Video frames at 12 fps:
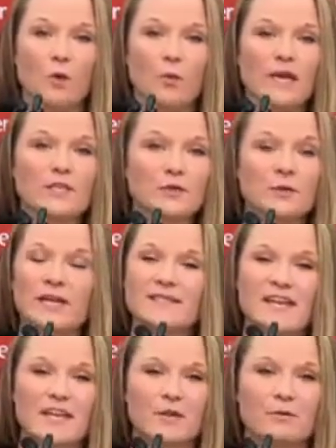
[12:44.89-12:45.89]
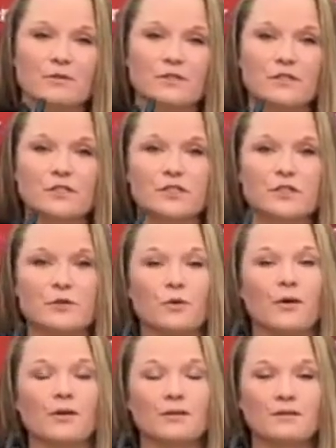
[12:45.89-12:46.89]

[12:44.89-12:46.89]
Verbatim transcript: we do continue to